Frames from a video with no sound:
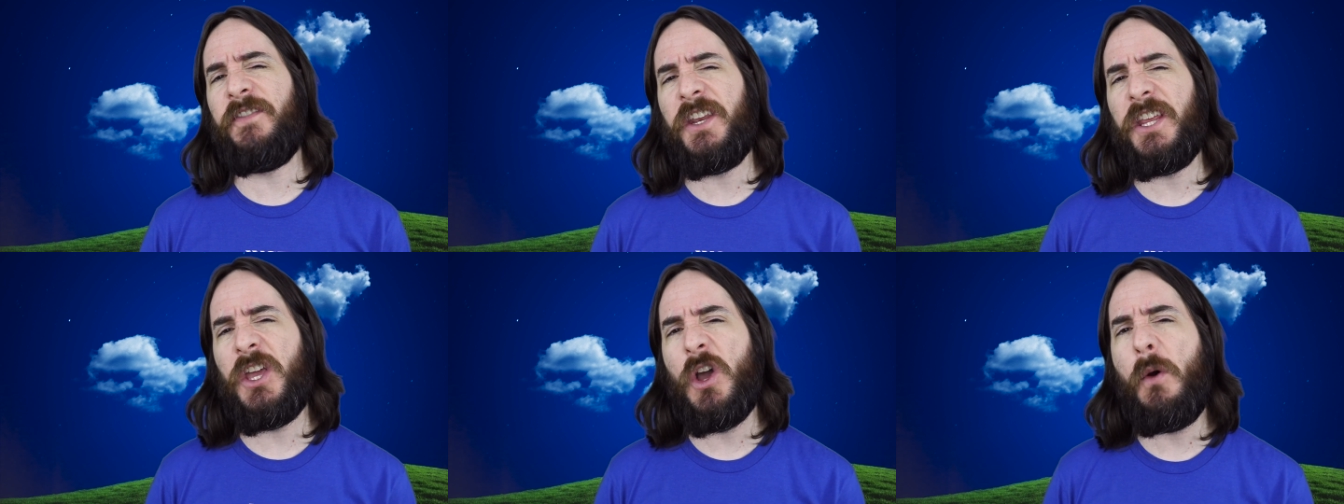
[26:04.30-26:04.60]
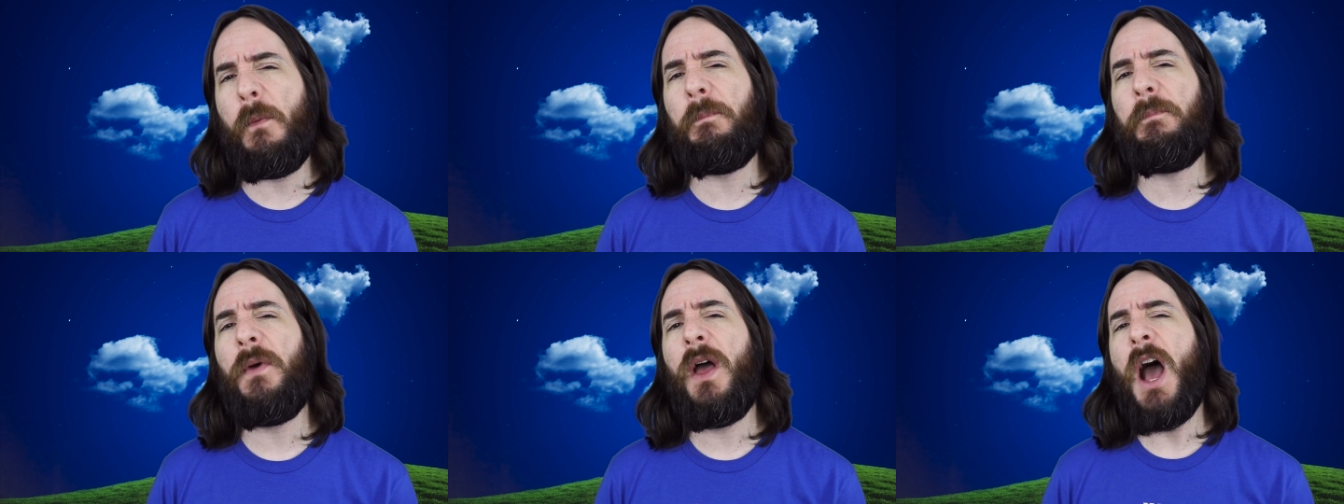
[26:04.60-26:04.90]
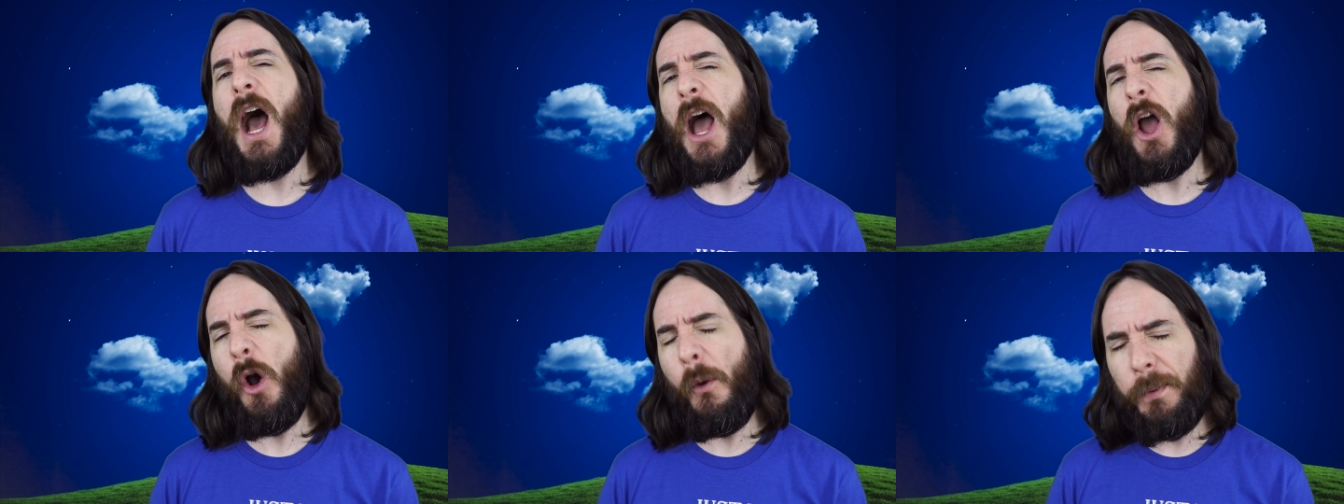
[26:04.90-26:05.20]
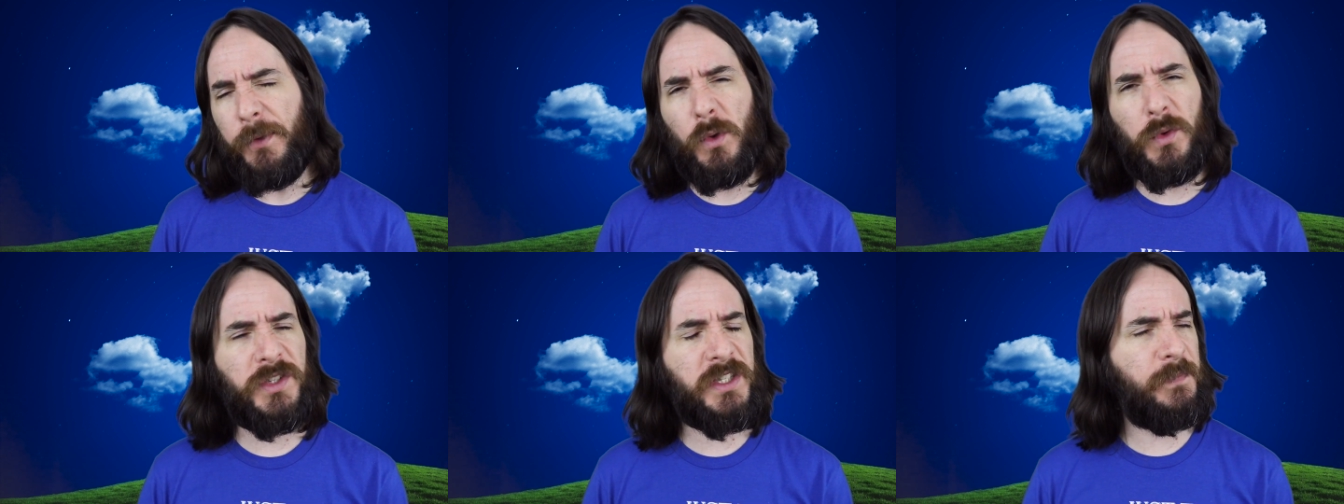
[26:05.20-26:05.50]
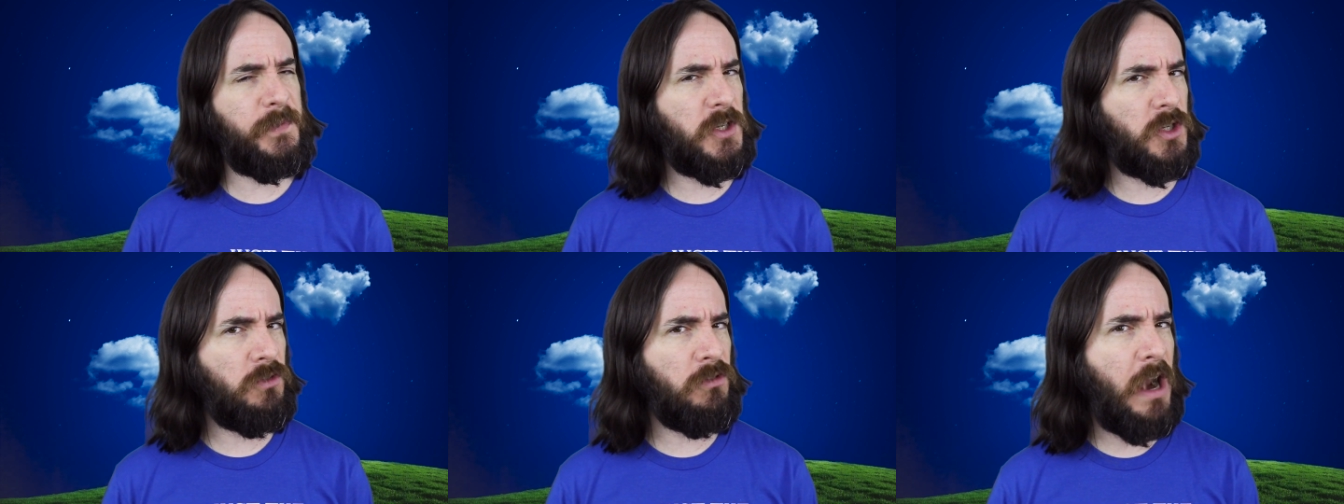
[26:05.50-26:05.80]
video, I hope you will
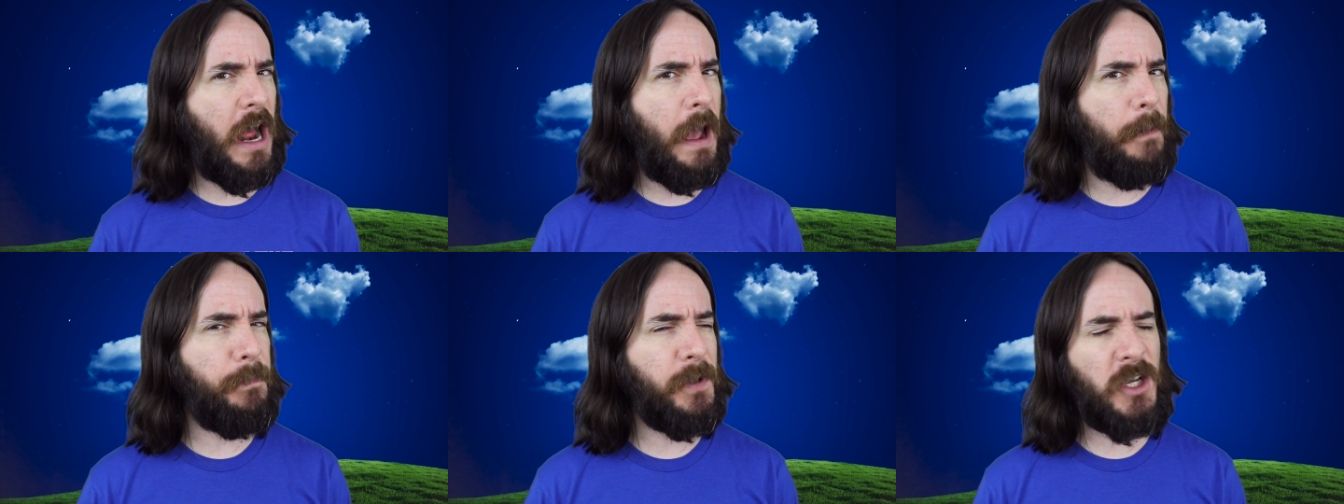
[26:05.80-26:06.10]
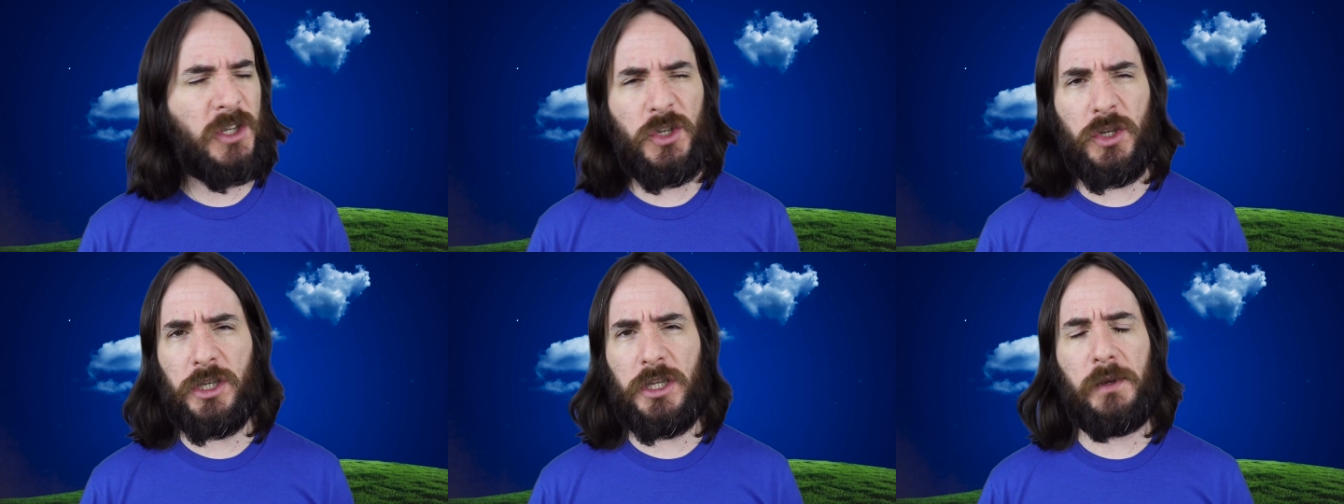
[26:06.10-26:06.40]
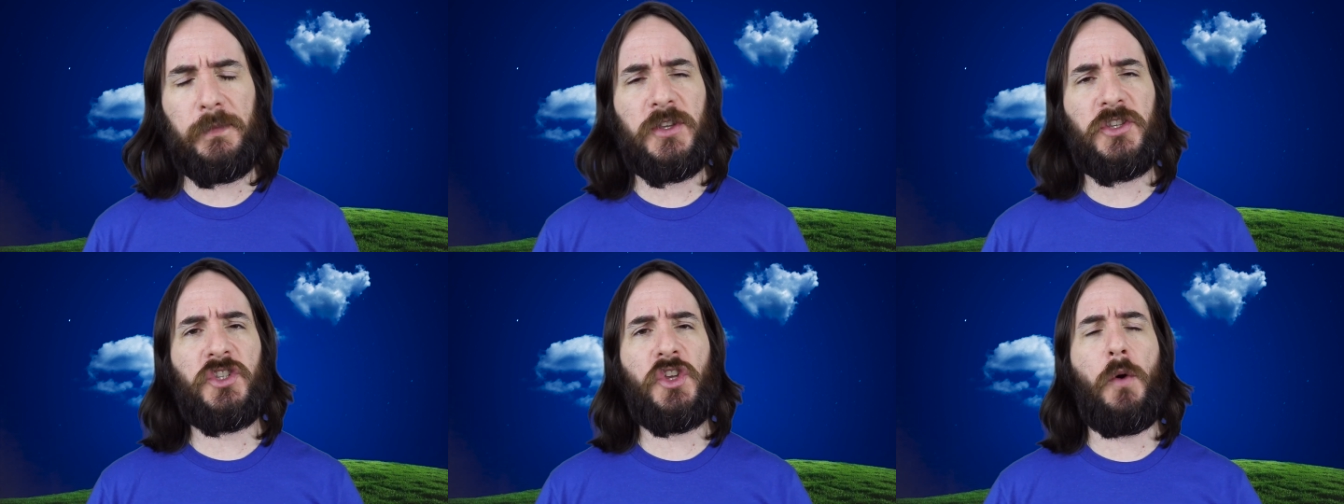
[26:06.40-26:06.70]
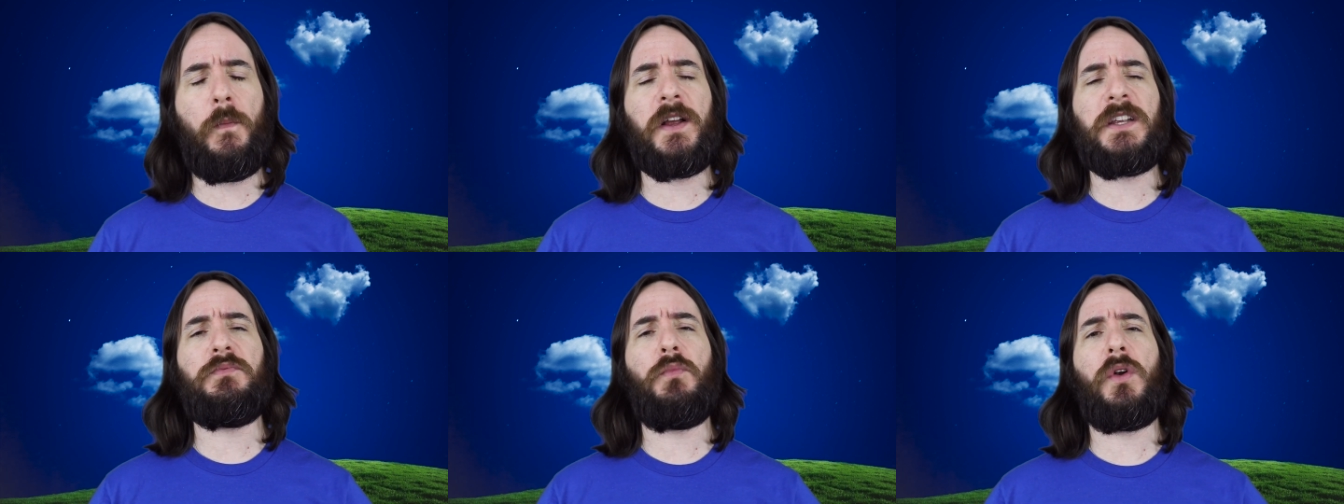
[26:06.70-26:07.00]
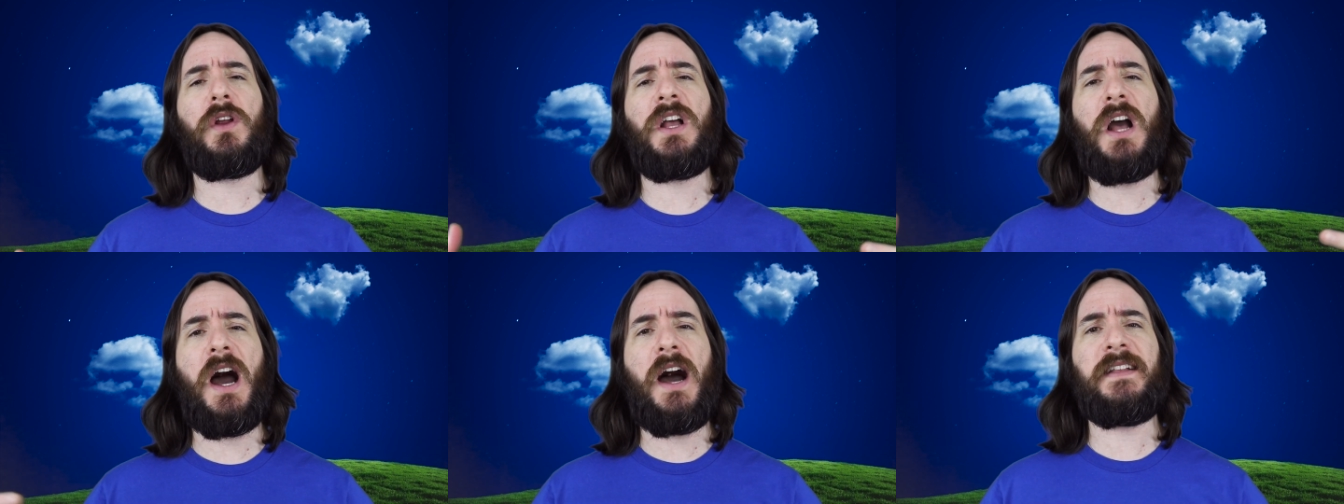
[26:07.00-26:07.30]
subscribe, because there's gonna be so much
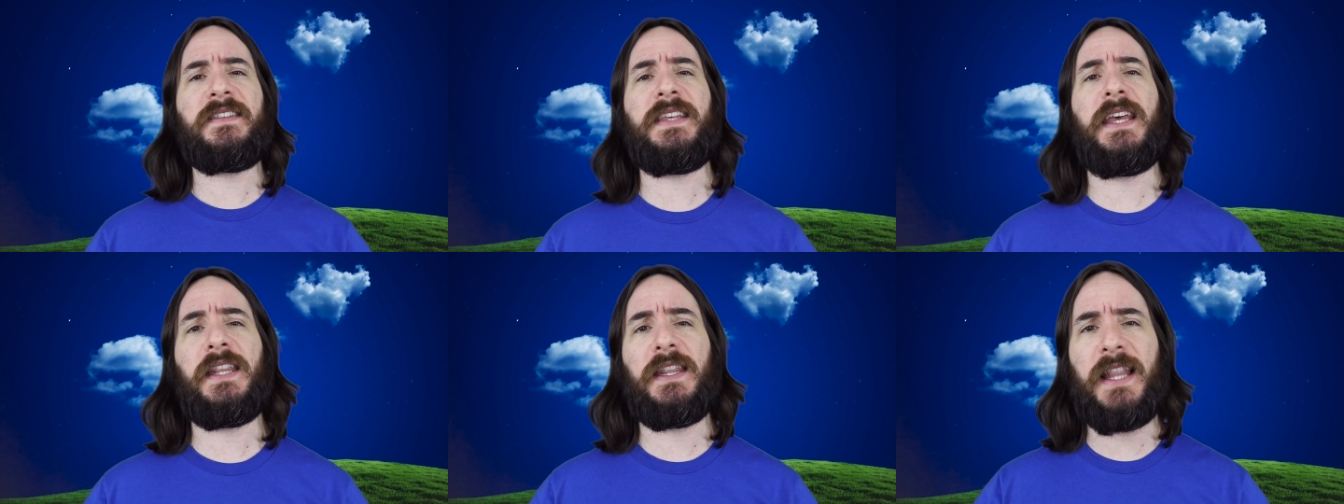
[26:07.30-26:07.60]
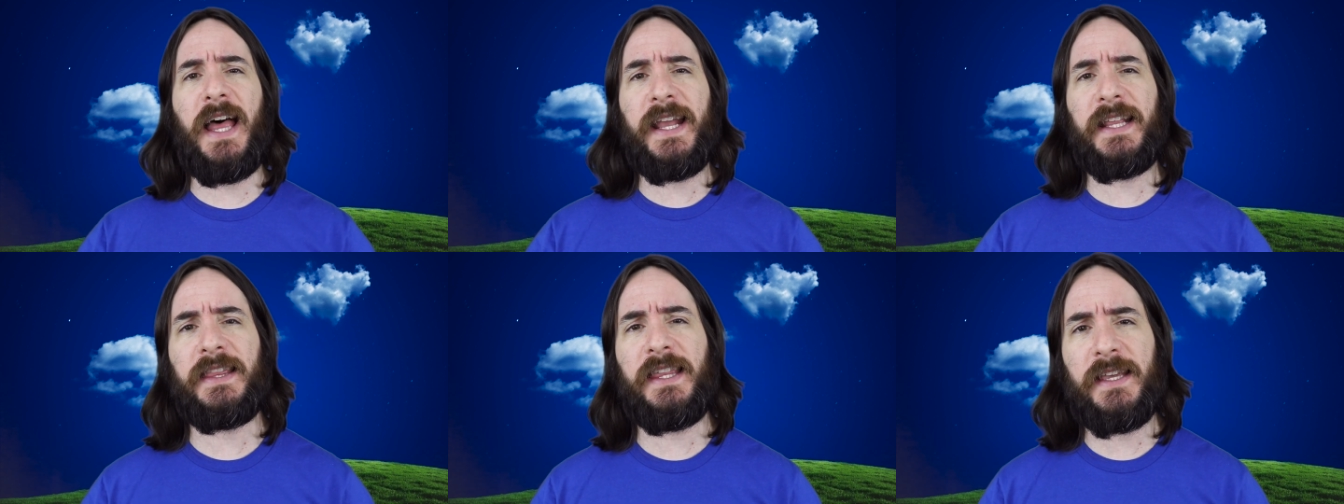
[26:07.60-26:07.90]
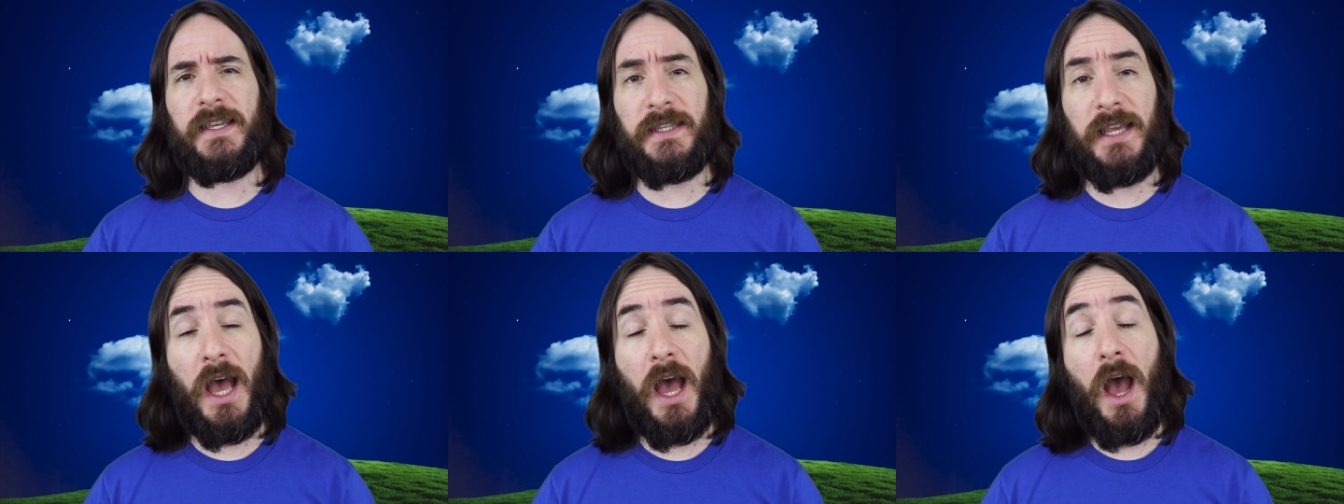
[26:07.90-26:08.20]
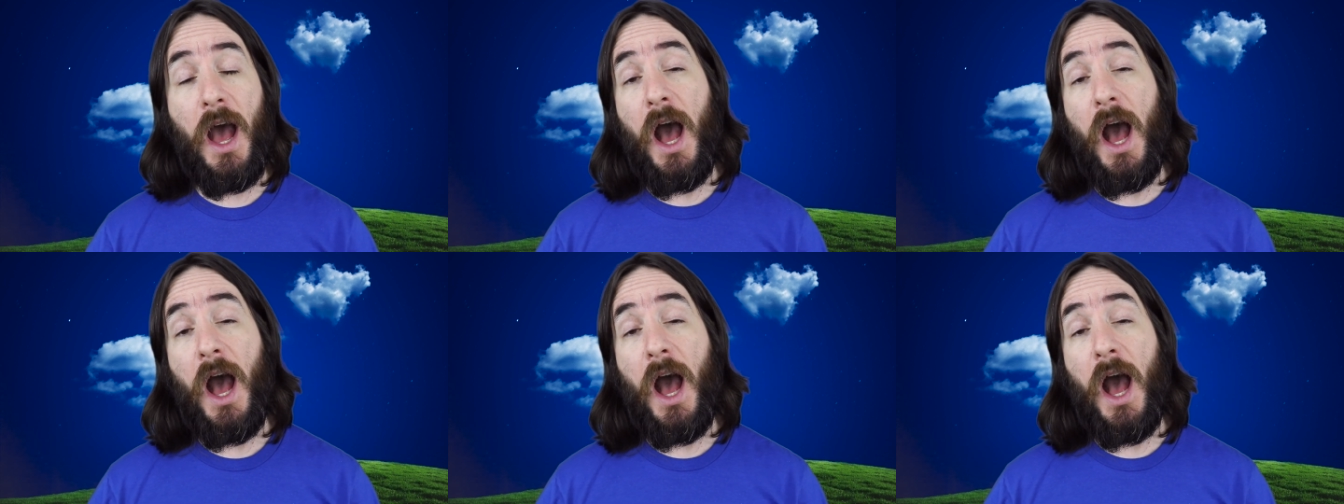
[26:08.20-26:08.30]
more content like this.